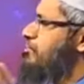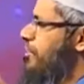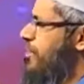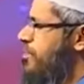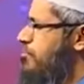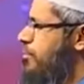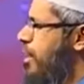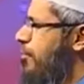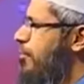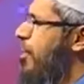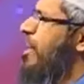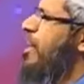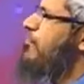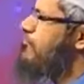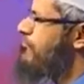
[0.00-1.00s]
Christ, peace be
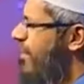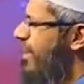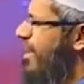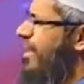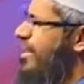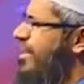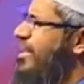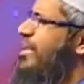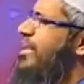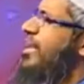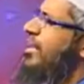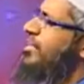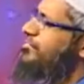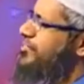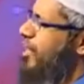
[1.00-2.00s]
upon him, verily
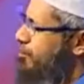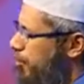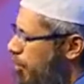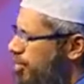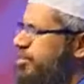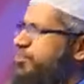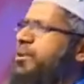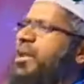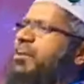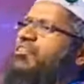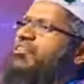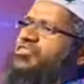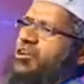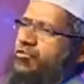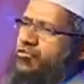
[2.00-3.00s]
is the most
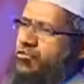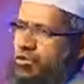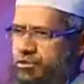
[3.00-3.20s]
beloved Son